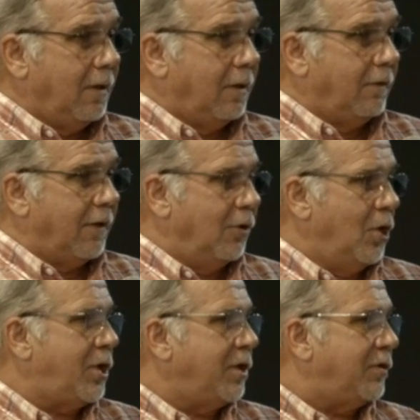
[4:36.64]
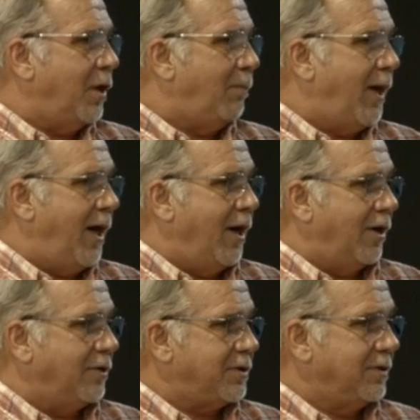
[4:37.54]
They look at their
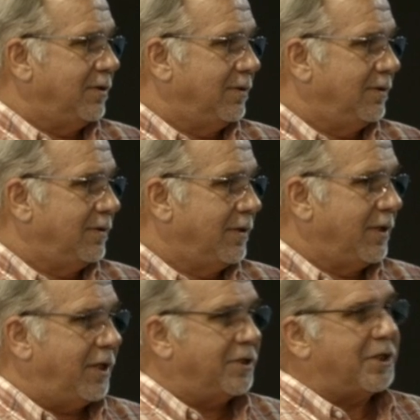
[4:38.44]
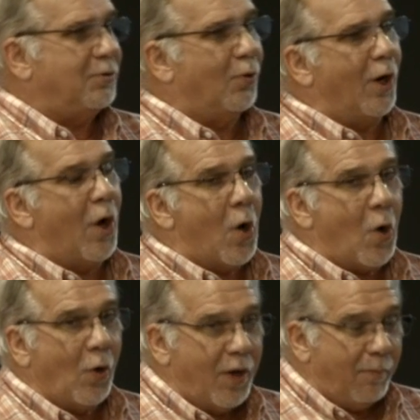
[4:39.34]
parents and see what
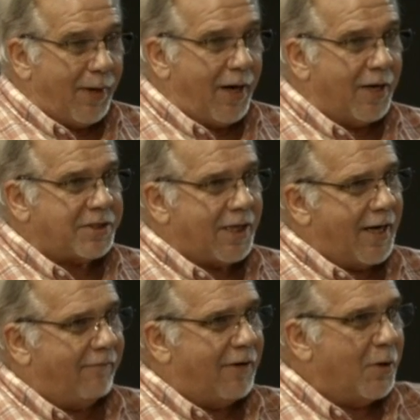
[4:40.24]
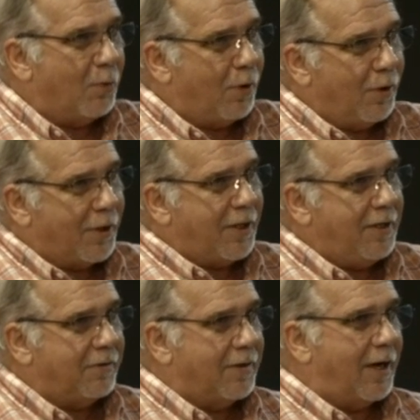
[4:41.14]
all their parents have. I know Brother
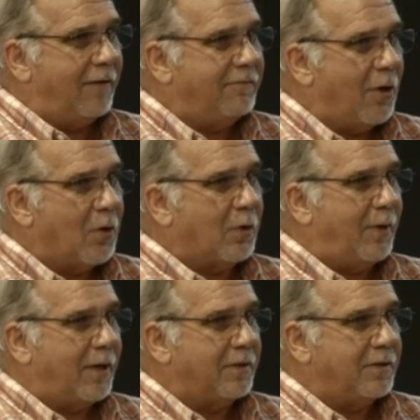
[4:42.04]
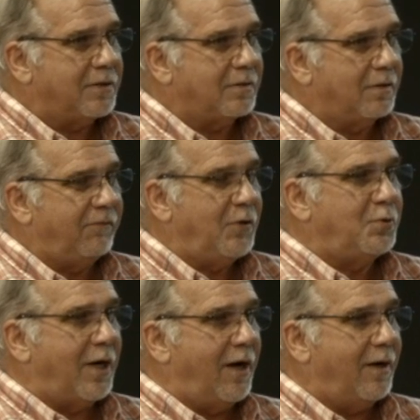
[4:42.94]
Keith and I have talked about this a few
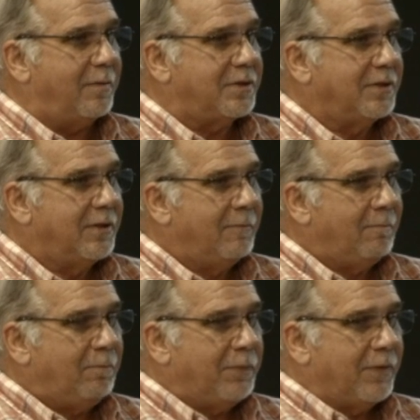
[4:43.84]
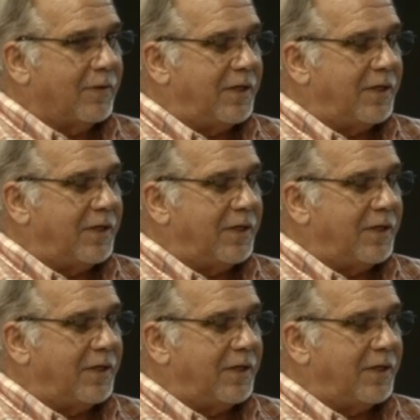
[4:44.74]
times. They